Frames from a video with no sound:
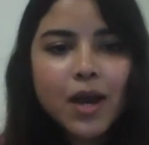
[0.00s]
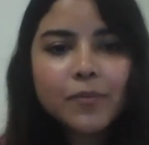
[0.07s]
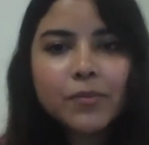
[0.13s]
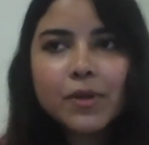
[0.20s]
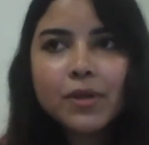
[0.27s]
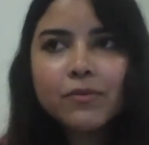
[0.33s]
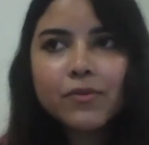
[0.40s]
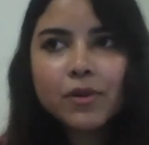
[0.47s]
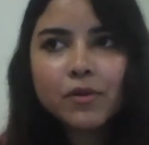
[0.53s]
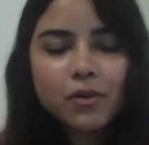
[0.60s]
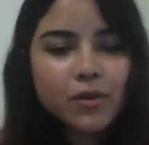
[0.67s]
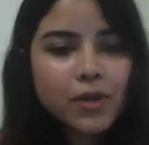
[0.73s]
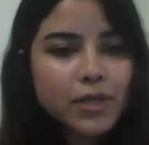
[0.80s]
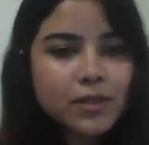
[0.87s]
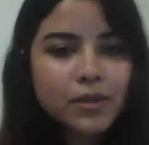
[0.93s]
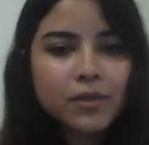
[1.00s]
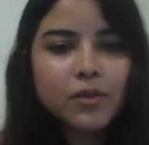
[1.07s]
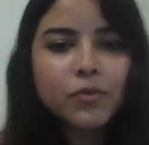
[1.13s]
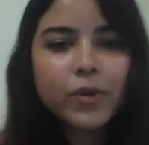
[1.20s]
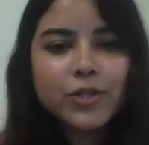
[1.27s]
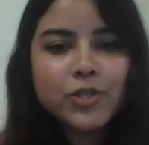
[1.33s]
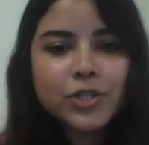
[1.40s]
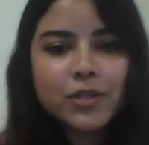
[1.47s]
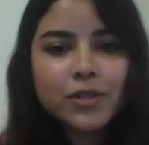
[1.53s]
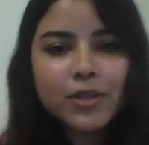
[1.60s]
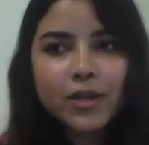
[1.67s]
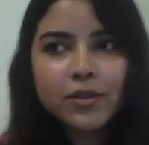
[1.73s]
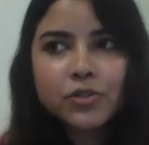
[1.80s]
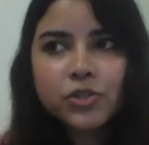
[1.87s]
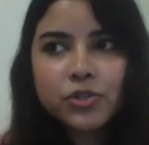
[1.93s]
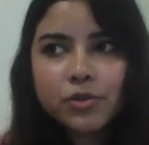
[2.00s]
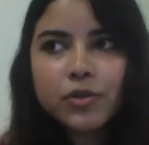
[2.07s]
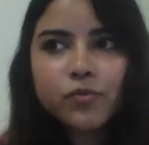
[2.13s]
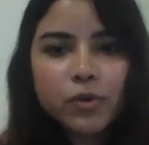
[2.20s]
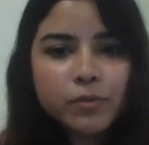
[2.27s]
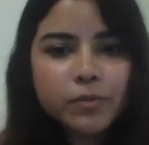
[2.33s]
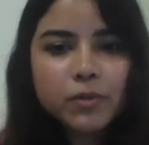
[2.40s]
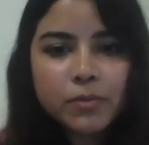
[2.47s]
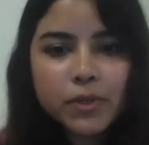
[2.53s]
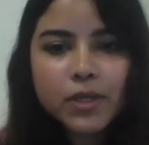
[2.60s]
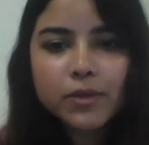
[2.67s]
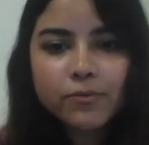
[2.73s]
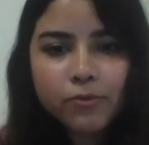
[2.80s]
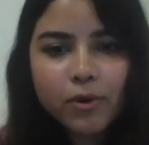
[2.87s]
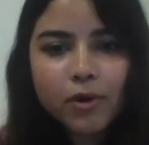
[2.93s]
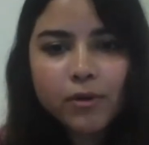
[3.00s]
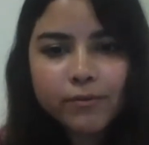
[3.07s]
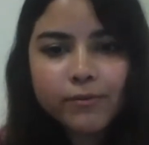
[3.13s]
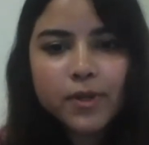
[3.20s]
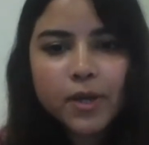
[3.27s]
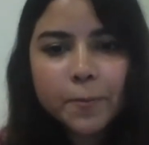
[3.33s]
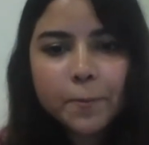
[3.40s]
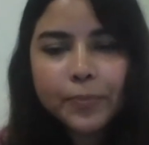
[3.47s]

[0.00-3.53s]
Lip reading: I mean, we're all asking the question that should women be involved?